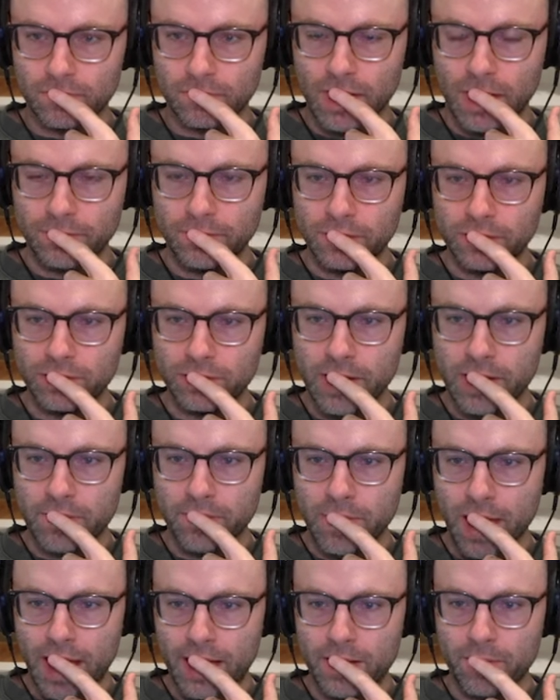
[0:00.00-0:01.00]
I'm just
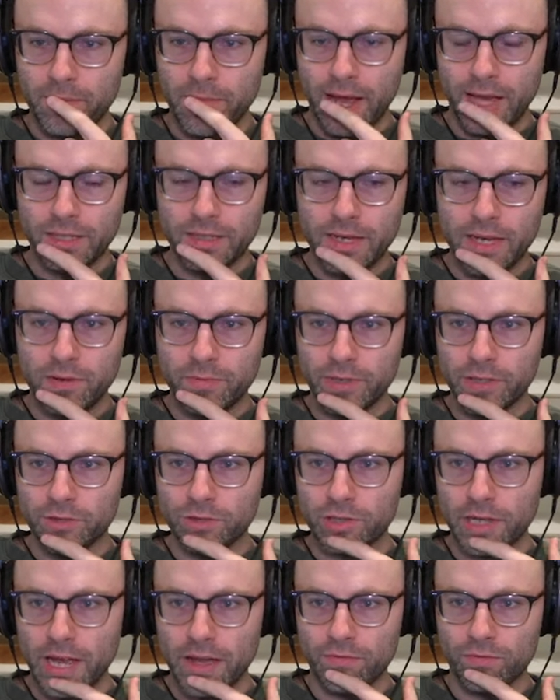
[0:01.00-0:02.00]
saying, back in my day, we used
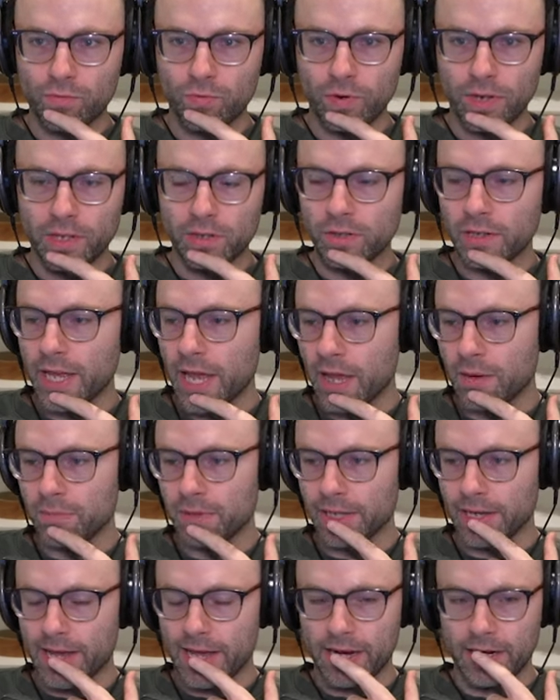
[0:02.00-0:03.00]
to have real
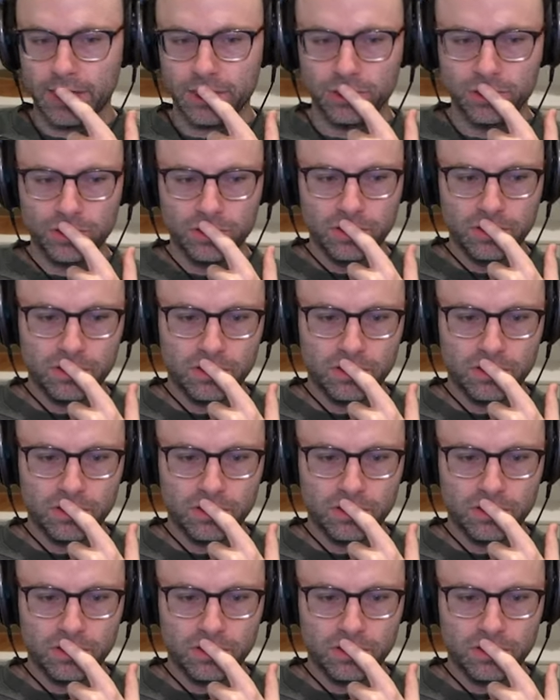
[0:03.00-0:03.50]
gambling addicts.